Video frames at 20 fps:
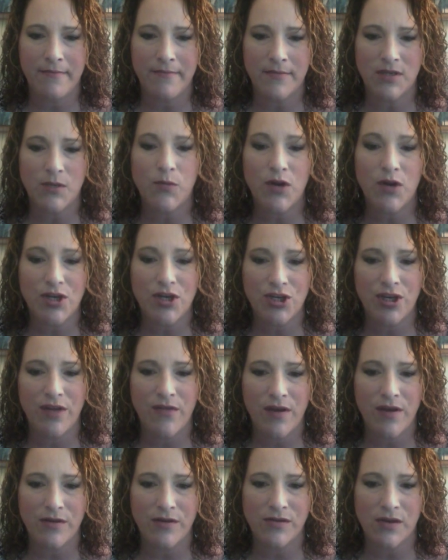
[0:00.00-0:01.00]
Depression in
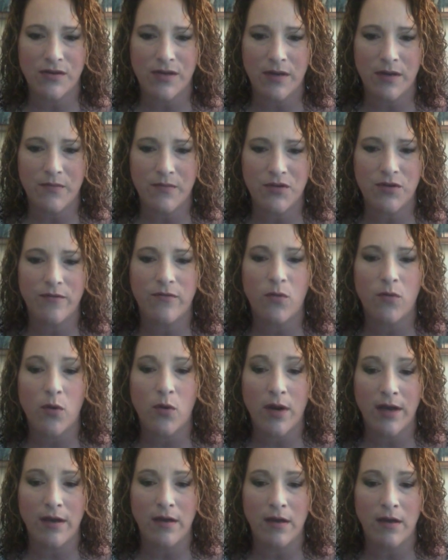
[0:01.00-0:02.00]
those goes up to
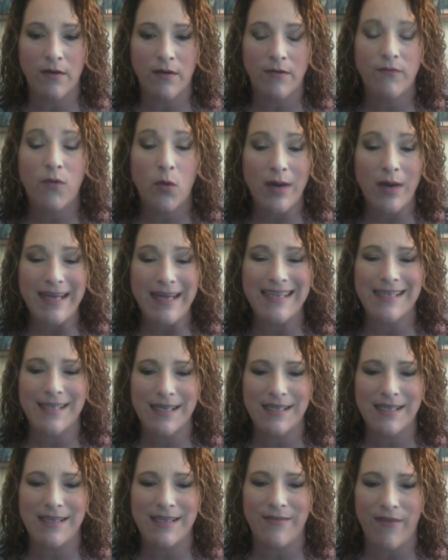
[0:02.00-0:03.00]
40 to
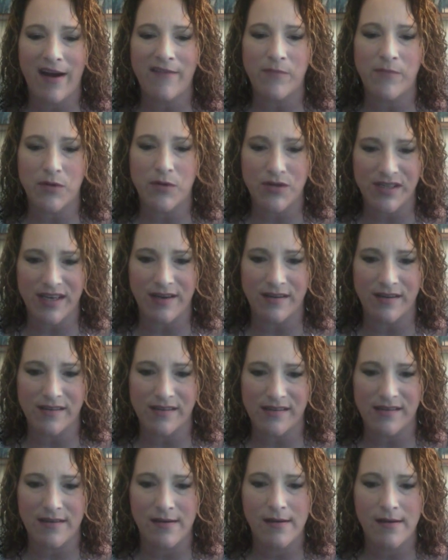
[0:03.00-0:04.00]
65%,
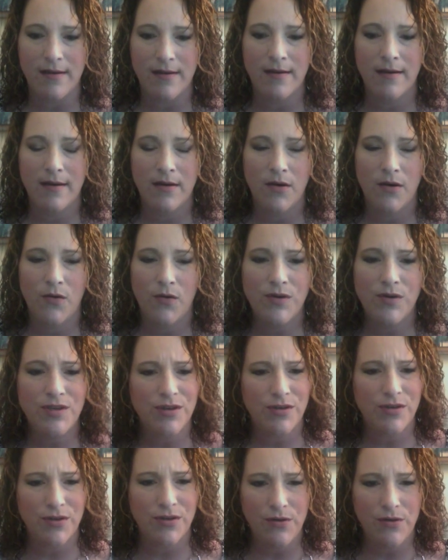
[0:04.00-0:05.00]
which
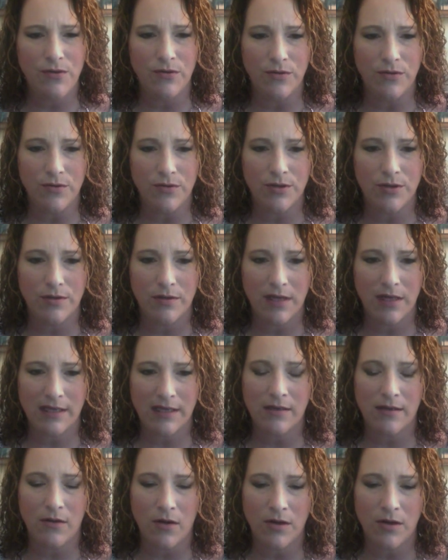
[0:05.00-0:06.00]
is huge.
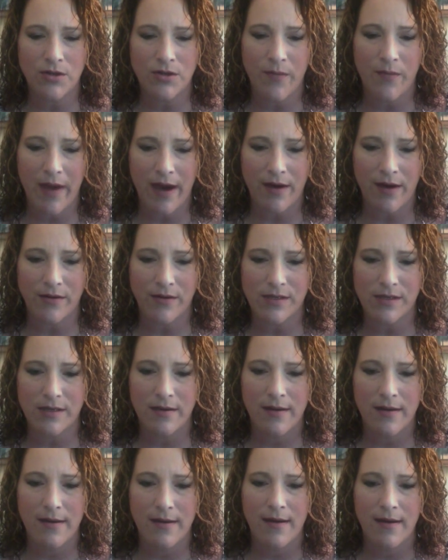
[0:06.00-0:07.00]
That's a large amount.
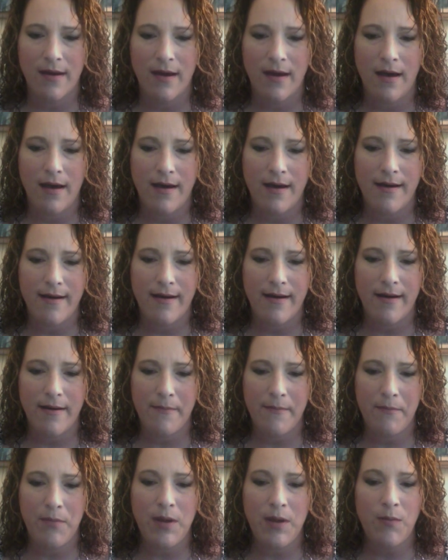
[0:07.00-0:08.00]

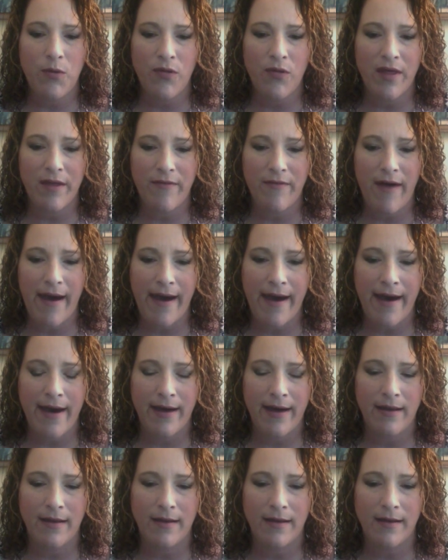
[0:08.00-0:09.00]
People that have
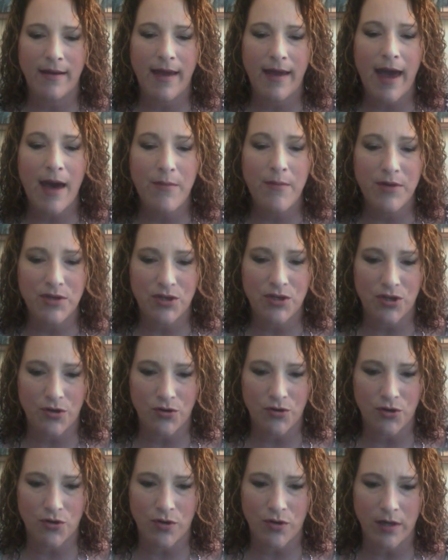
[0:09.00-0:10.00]
had CABG
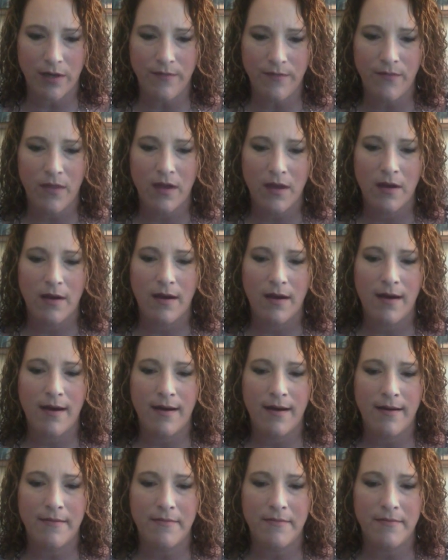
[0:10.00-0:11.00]
surgery,
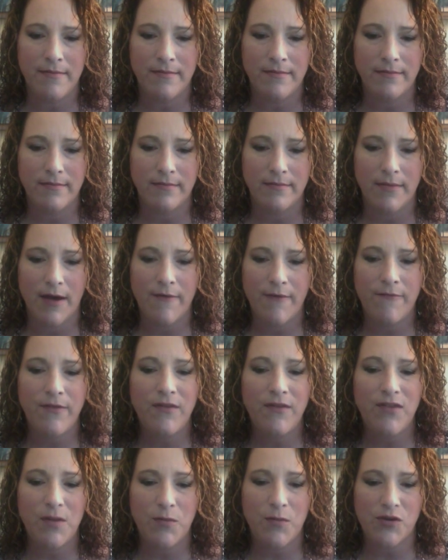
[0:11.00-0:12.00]

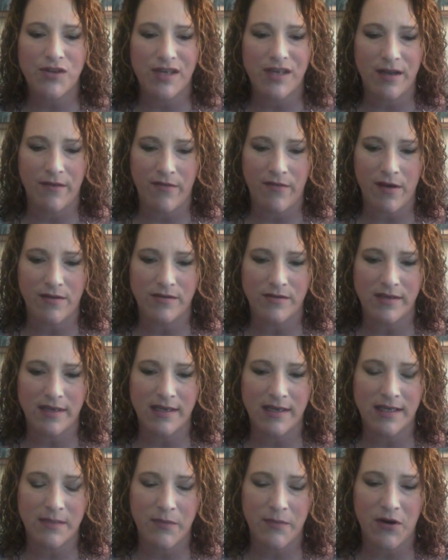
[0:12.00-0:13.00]
50% of those
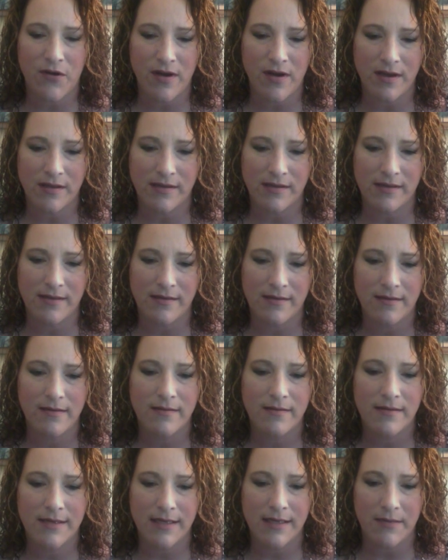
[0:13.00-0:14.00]
experience
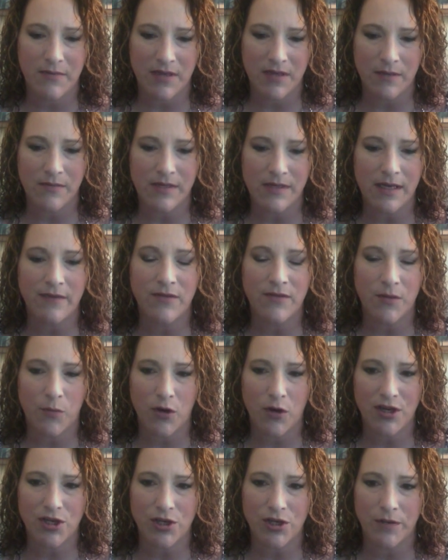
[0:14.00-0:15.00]
symptoms of
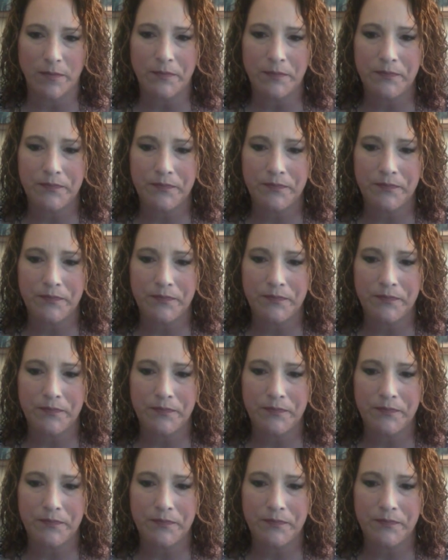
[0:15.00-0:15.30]
depression.